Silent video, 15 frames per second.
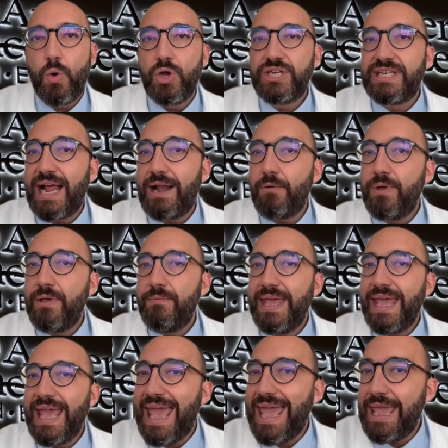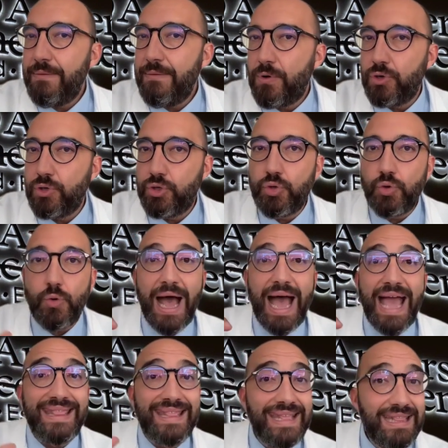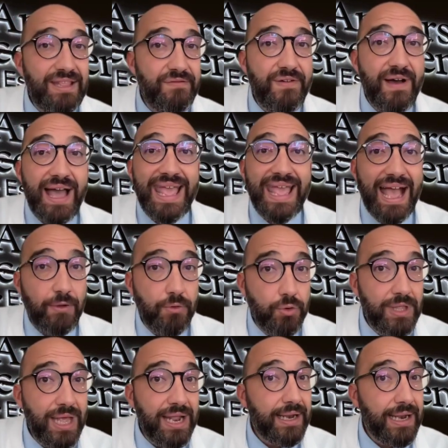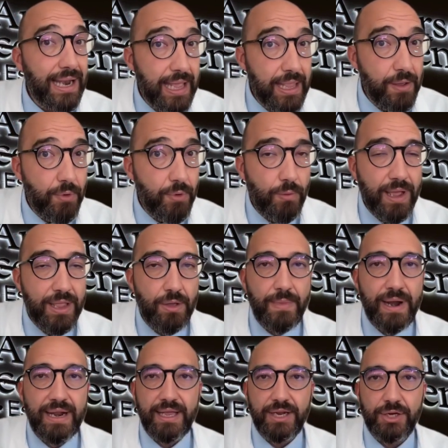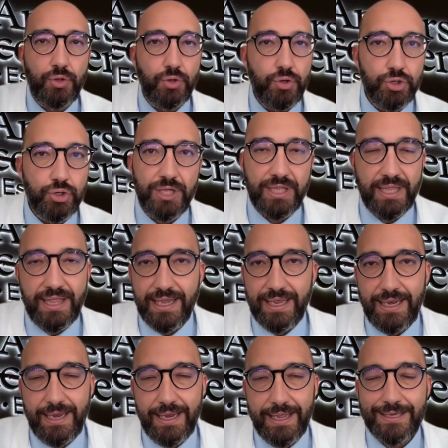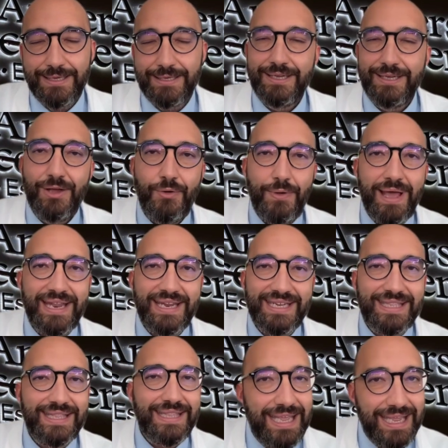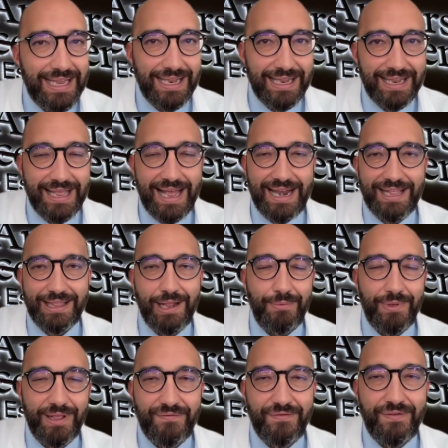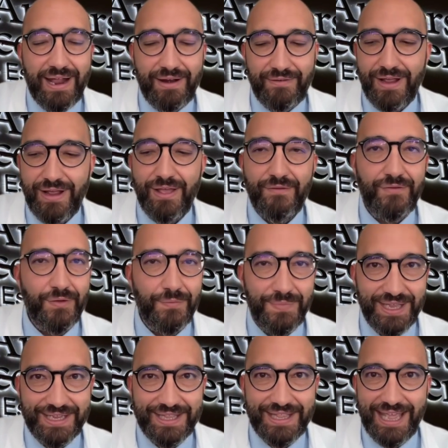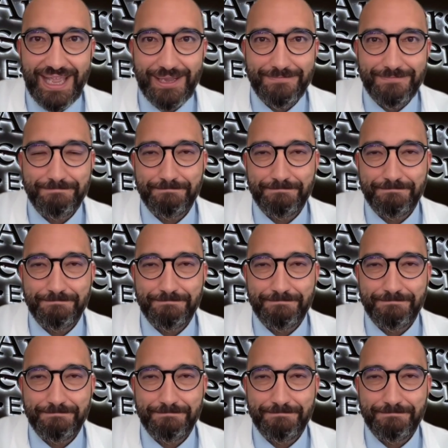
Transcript: Shall we be able to identify a good and reliable biomarker to use it in the clinic? We are still a little bit far from this day.